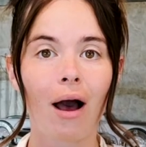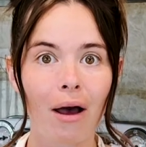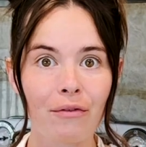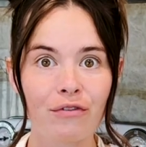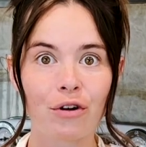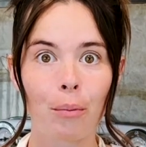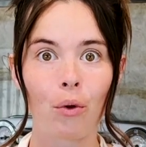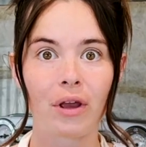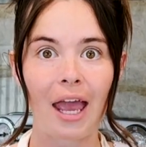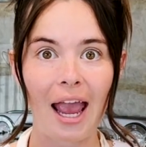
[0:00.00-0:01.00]

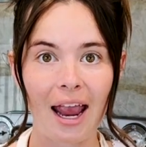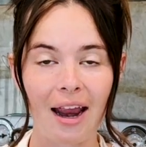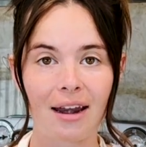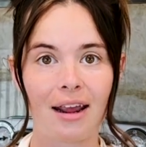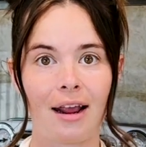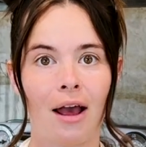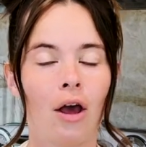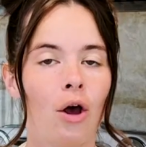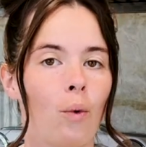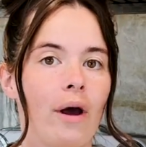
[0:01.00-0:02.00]
comfortable canning.
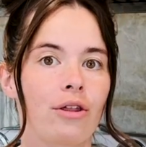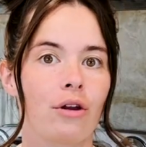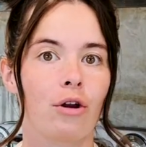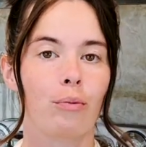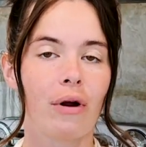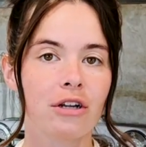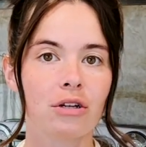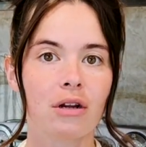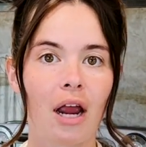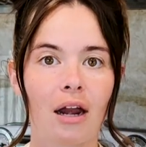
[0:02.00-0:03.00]
Whether you're
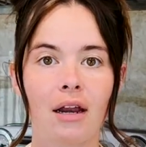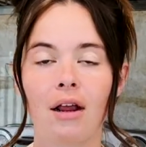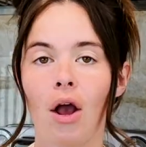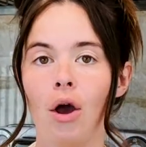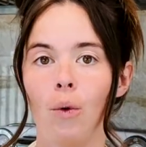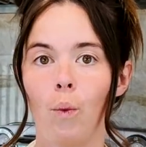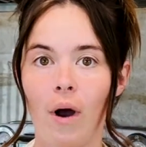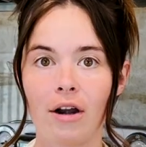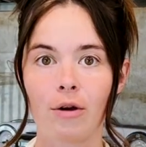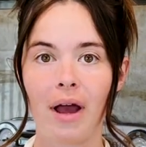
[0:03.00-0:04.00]
pressure canning,
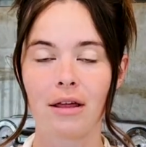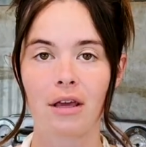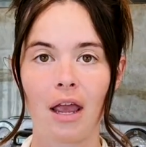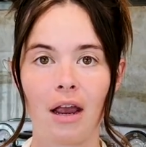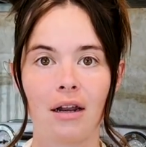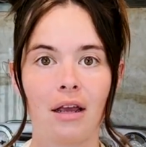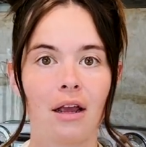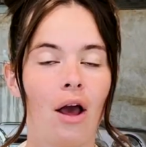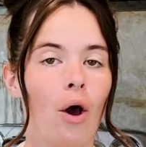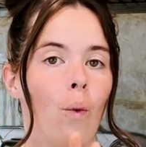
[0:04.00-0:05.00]
water bath canning,
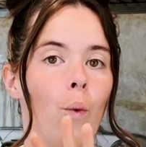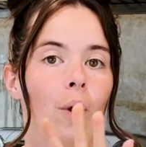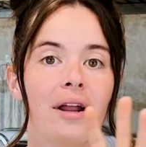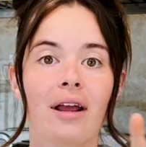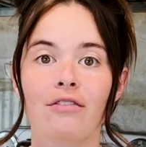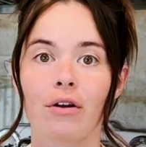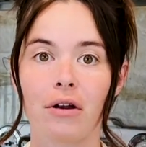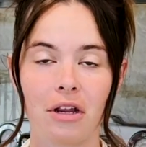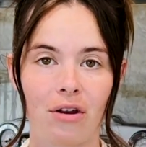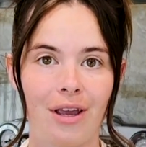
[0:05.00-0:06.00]
whatever
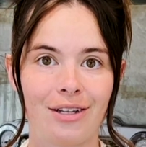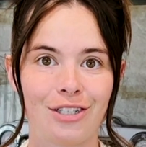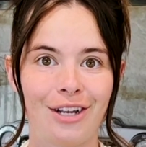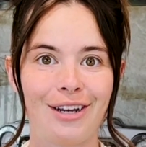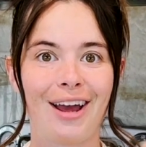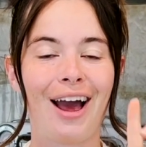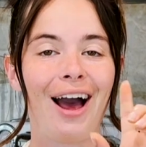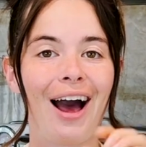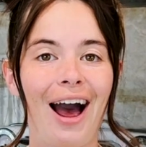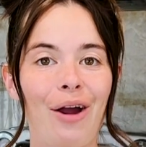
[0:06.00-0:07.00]
in your kitchen,
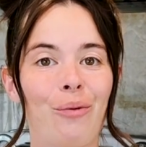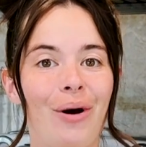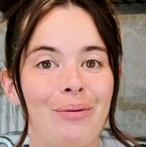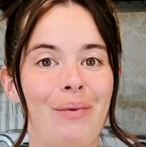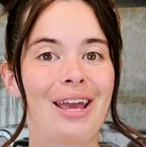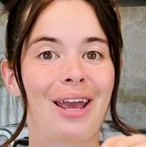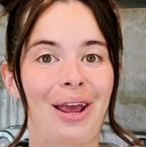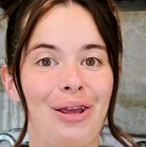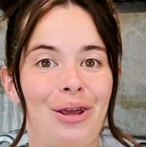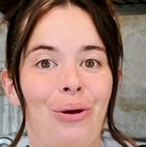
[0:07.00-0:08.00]
I want to make
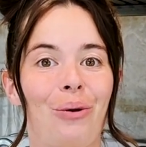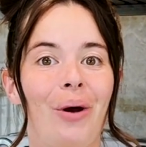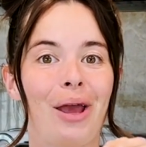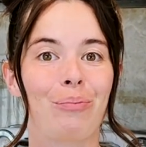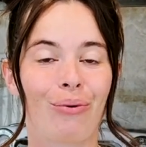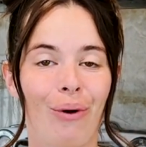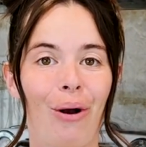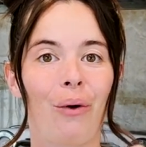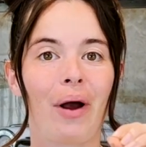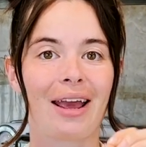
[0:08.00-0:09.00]
you a
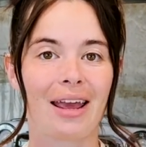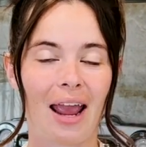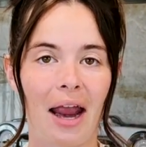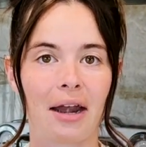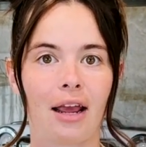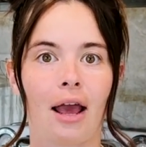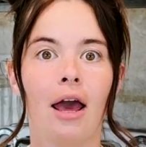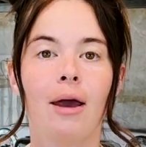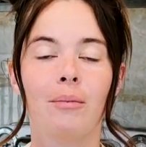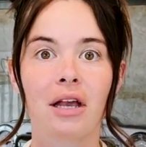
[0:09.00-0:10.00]
pro at canning
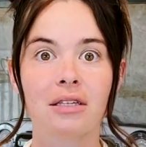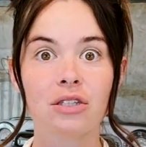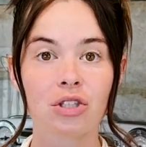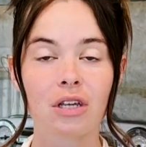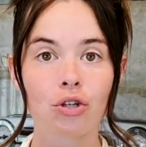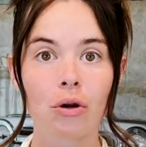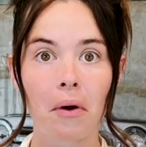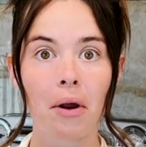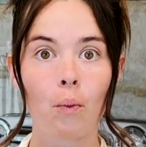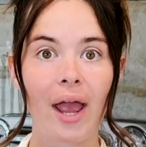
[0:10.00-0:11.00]
because it's such a
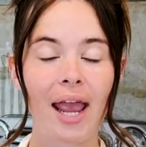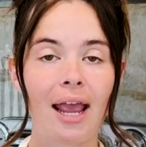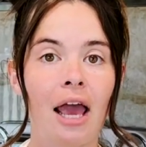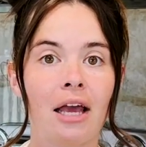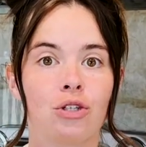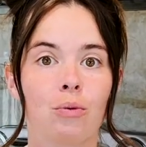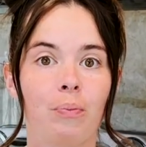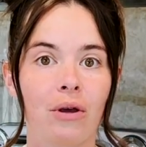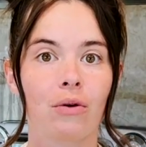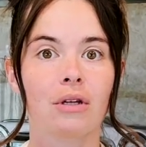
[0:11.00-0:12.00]
great way to
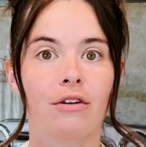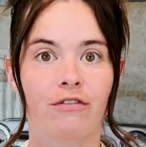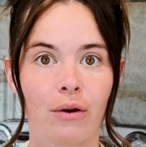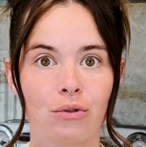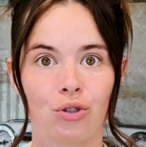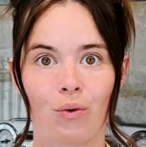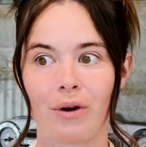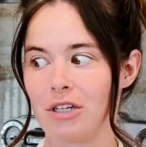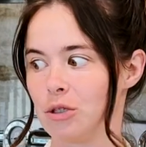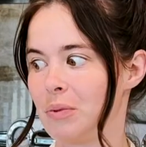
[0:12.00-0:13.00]
build a food
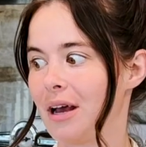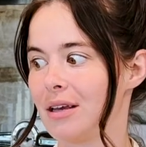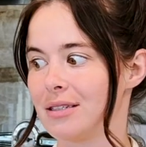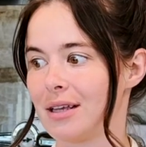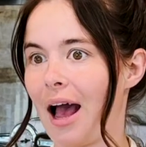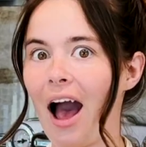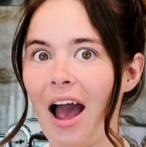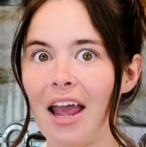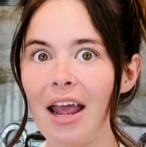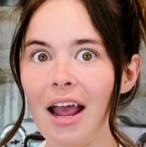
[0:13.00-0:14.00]
storage, because
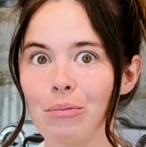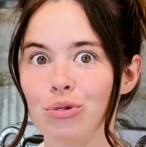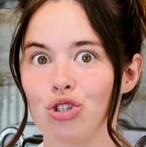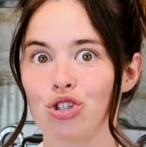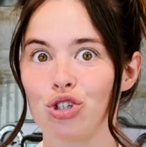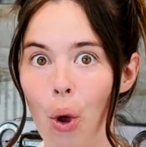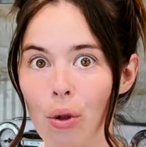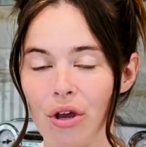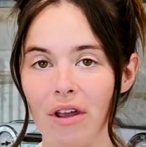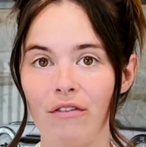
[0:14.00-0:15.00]
I am so
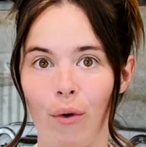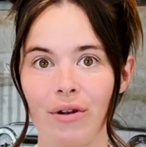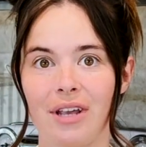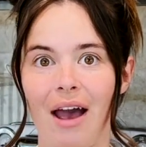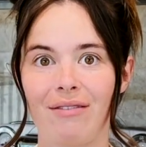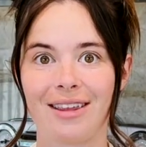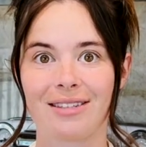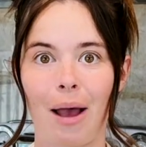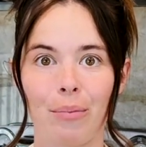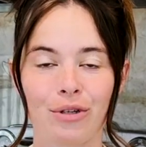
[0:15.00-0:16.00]
looking forward to having this
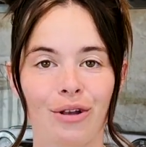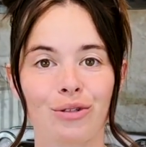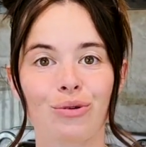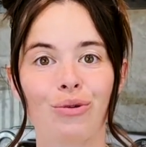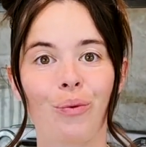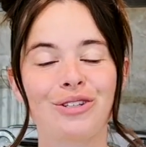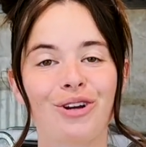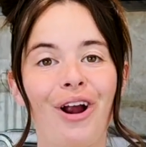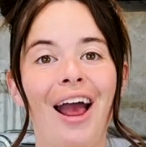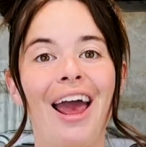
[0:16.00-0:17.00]
applesauce through the
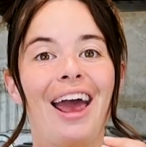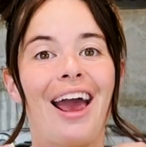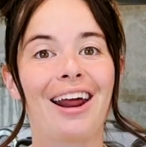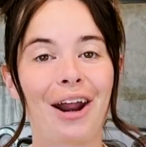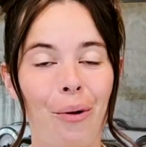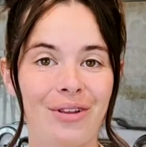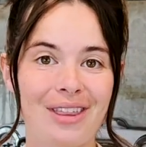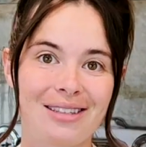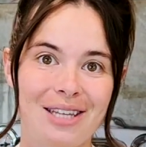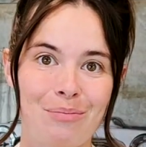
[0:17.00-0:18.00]
winter, and I want
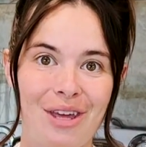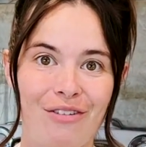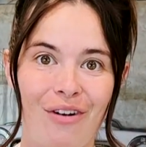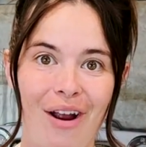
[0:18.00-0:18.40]
that same thing for